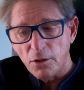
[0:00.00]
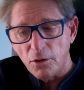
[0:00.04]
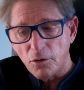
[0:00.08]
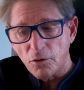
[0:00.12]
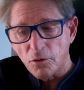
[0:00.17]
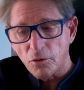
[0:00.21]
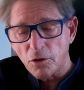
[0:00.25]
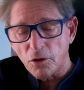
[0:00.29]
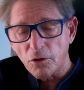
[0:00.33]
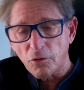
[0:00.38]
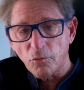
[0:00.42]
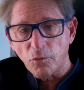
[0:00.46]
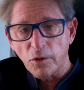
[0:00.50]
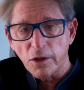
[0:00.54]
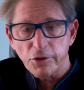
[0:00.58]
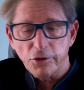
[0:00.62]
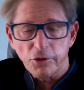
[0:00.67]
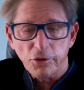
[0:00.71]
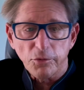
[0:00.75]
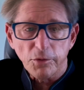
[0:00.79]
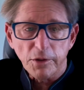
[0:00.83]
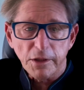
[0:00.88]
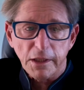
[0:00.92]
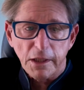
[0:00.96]
but what
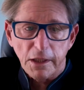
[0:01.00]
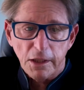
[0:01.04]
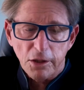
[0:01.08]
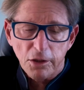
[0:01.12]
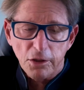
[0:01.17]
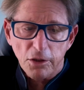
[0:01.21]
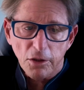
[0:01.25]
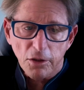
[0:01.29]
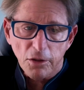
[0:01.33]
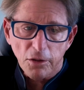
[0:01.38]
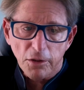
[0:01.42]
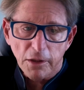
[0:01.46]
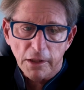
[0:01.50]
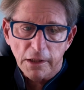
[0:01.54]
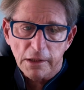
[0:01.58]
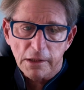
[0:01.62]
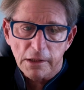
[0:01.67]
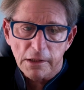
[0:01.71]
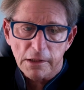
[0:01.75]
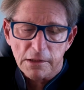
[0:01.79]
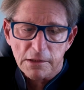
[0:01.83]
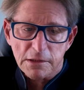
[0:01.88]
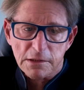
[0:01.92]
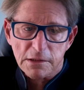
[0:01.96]
you would hear
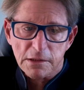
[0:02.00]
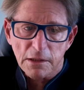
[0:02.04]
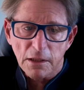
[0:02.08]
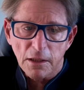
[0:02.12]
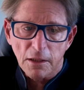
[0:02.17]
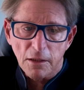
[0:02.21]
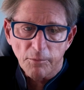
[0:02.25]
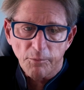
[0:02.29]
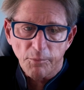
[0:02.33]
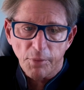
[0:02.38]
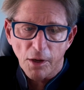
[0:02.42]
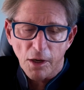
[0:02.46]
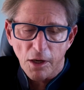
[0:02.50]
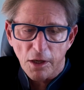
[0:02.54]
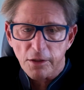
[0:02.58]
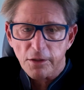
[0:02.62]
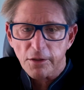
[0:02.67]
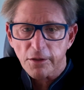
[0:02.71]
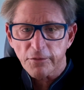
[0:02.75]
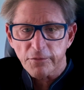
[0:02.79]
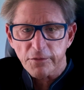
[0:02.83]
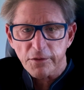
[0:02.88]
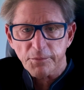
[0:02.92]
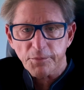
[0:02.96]
is a part
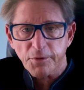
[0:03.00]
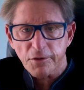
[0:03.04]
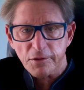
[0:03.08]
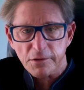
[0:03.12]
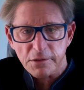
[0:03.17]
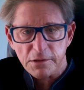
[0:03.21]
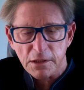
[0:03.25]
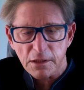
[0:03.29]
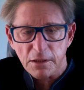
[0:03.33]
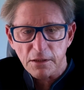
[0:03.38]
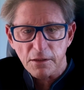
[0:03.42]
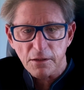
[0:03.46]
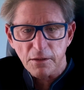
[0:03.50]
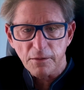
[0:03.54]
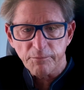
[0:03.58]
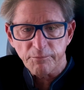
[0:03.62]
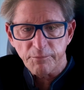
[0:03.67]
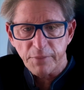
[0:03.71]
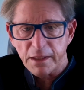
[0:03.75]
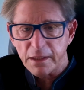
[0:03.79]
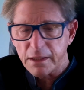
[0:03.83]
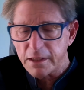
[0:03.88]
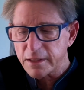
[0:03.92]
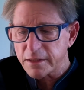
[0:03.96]
of the person
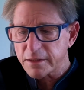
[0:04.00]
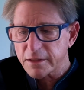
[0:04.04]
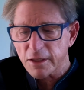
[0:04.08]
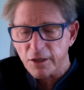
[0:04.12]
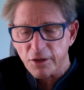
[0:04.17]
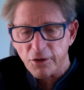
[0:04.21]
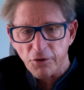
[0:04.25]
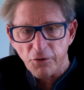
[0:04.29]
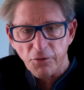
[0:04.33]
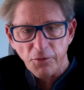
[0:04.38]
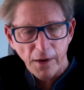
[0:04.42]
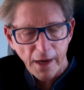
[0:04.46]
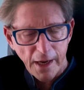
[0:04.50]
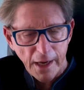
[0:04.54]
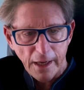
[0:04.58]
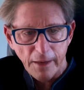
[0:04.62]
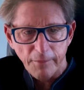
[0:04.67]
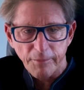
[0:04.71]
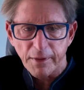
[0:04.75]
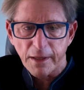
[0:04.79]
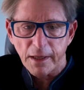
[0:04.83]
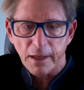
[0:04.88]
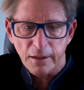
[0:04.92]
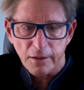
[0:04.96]
beating the
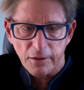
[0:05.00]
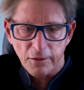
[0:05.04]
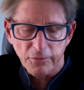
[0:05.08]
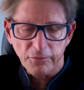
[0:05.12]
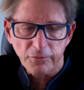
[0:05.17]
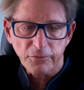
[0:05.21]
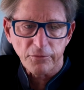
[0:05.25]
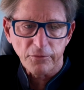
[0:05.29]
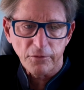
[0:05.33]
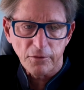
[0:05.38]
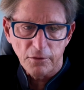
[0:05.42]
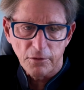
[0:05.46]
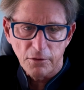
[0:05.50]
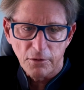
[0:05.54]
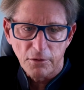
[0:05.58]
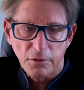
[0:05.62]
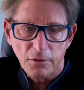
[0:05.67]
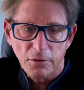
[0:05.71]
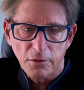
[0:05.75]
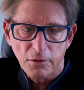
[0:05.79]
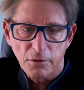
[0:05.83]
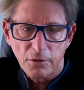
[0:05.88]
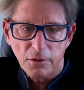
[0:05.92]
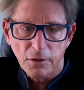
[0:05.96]
crap out of
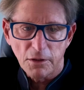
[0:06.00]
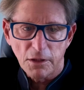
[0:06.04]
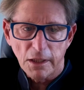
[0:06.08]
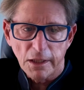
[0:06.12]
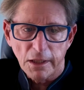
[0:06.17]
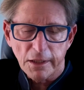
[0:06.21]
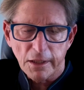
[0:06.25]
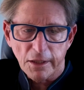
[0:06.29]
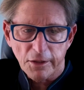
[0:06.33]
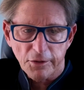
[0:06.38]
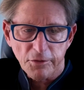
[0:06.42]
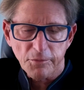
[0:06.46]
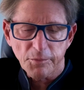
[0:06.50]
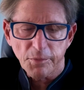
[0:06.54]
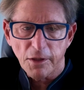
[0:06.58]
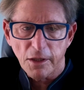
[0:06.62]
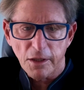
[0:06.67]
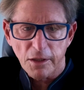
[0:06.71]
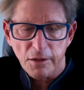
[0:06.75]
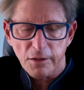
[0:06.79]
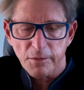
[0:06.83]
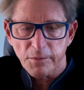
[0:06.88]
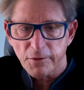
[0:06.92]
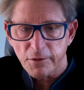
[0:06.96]
another part
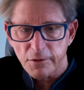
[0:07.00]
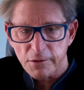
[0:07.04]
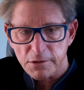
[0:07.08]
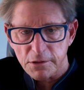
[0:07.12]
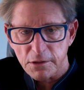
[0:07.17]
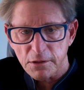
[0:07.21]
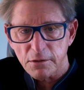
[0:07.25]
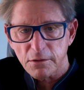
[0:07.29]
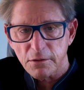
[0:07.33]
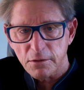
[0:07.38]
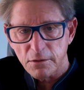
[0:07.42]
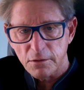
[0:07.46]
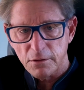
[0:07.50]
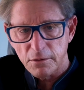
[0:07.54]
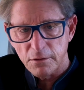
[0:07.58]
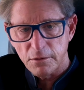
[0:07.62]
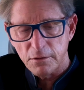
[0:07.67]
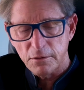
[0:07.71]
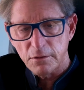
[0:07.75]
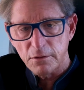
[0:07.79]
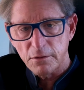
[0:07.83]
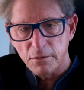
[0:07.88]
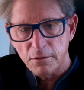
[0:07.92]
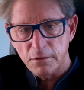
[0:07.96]
of the person,
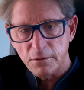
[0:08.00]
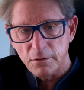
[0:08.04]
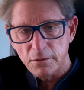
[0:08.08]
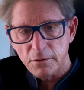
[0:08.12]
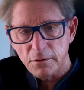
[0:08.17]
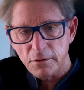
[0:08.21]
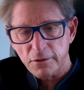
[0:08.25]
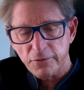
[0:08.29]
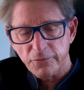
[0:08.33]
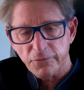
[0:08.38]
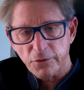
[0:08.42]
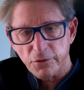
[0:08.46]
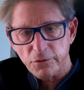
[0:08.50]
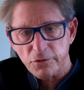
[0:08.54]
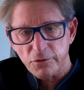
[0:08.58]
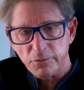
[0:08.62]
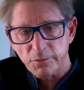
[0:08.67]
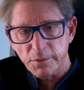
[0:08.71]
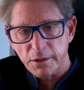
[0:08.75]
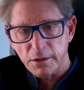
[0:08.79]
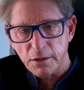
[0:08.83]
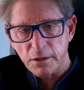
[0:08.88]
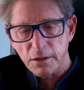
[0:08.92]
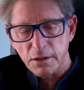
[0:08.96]
their
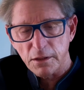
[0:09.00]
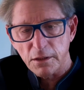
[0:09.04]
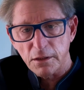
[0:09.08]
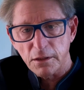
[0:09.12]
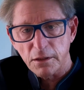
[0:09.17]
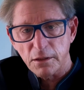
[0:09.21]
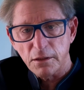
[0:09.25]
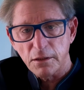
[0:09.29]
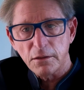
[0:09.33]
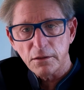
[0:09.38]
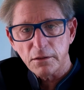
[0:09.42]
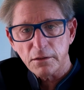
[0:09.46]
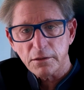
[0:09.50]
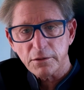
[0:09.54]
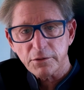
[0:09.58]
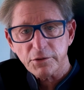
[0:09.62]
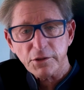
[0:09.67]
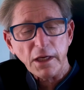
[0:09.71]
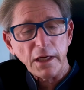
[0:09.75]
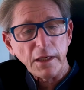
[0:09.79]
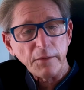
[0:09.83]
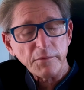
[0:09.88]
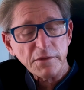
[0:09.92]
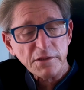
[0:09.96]
vulnerability.
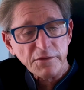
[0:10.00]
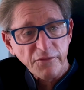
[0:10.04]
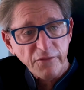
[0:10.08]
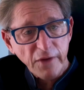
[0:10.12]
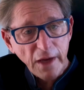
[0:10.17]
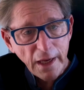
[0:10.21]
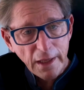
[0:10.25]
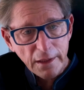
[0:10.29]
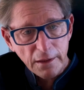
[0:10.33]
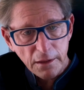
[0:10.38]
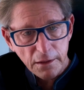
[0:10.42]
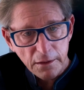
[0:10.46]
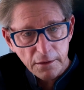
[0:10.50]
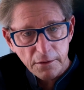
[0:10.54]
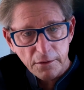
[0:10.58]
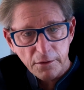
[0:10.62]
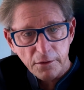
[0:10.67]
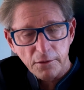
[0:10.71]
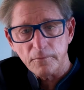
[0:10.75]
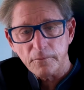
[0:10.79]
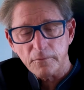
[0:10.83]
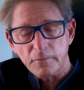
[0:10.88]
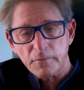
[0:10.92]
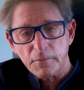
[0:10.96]
Shame is violent.
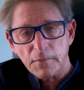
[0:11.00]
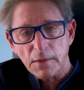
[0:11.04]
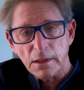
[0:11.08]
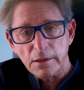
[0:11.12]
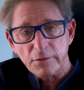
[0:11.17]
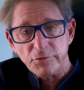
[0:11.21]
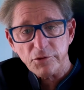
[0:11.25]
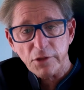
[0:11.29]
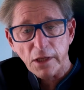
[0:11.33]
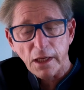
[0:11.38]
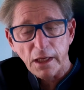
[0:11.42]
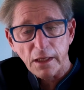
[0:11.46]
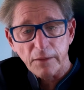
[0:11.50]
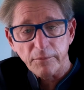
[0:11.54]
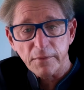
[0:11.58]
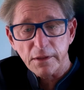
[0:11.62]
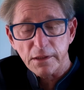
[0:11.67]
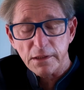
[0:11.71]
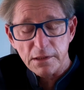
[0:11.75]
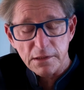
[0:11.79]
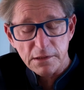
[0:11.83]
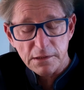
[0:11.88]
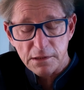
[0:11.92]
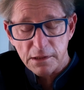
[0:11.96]
Shame
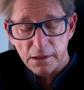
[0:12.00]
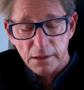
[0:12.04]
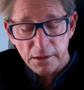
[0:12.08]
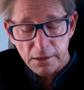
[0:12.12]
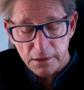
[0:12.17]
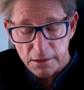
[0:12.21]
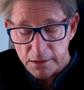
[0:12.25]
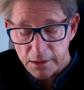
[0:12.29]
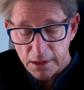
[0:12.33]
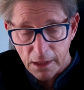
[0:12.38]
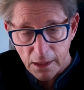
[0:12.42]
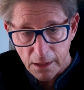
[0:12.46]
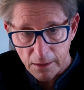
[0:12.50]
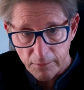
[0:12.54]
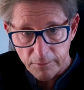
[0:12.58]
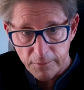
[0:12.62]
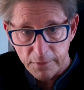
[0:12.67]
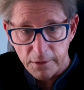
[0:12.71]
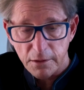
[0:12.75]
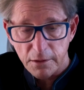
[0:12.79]
is contempt.